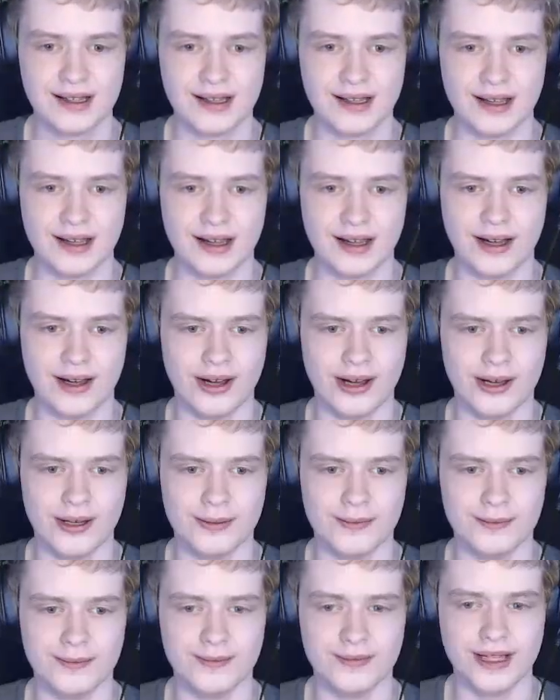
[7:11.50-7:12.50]

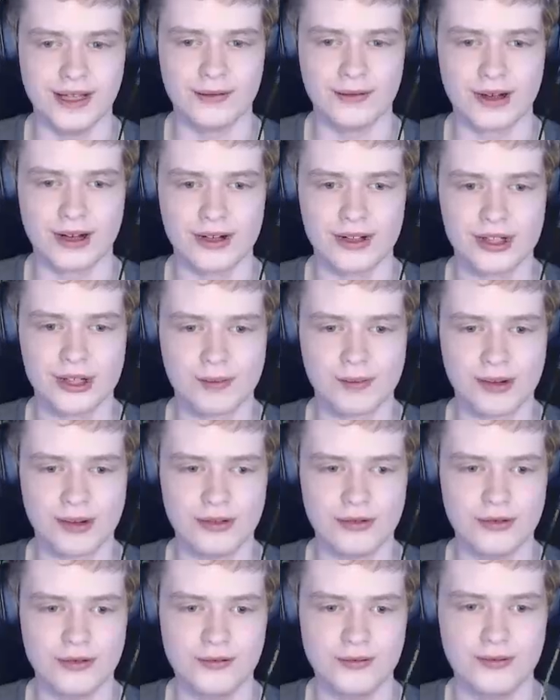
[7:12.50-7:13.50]
Um, yeah, where's the
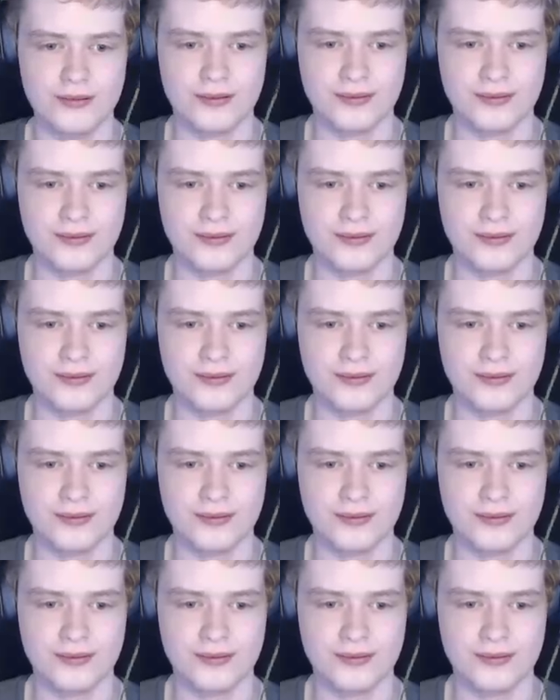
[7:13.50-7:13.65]
broom?